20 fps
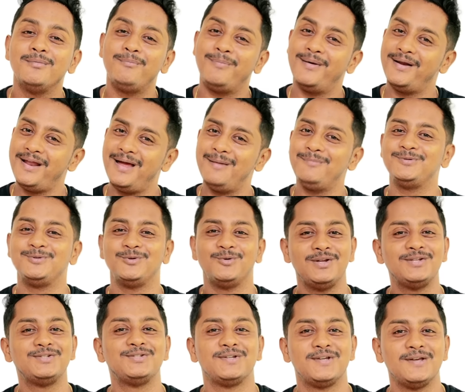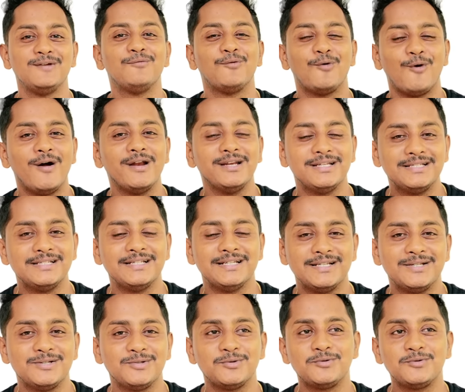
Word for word: perhaps you need to give content.